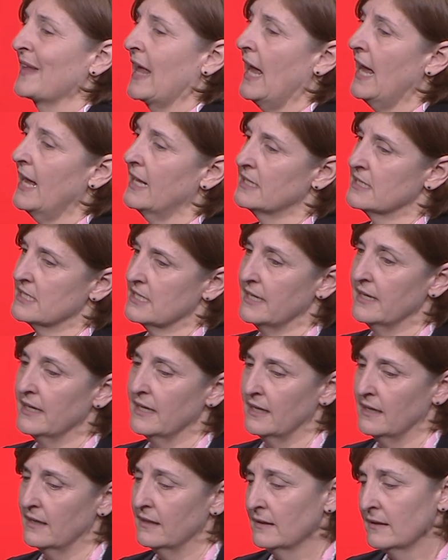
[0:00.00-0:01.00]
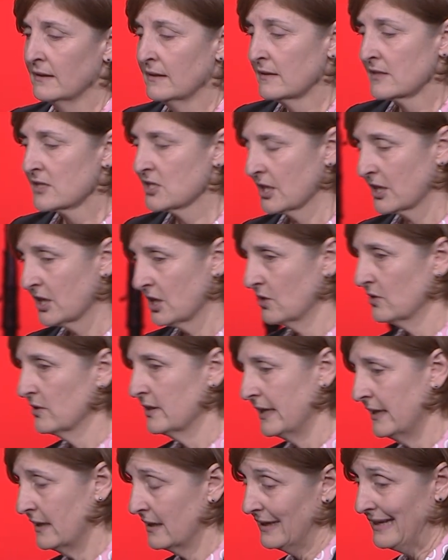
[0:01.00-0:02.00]
as a
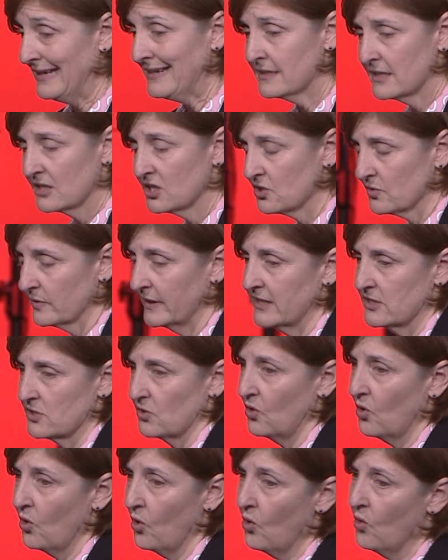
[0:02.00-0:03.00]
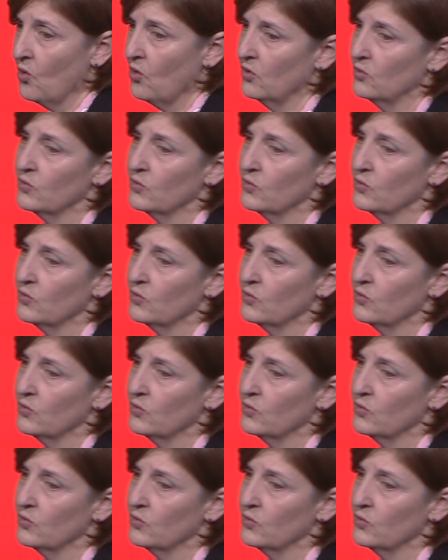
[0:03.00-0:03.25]
security industry as a whole,